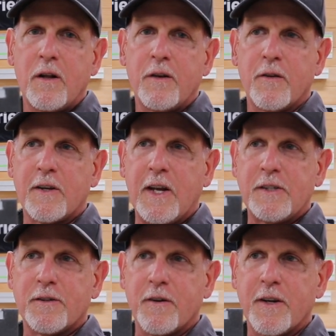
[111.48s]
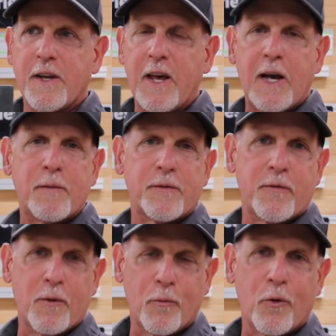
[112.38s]
to attach your end caps
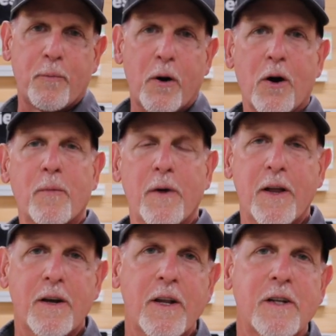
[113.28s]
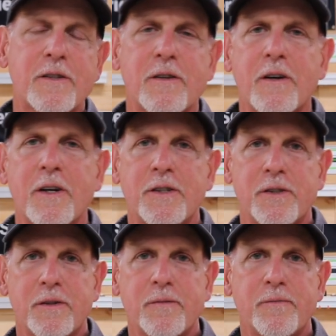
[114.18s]
for a more permanent
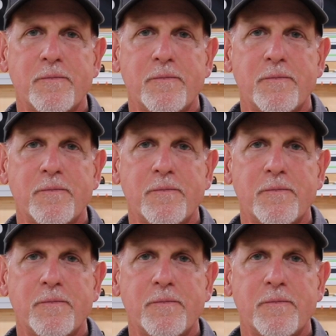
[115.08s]
installation.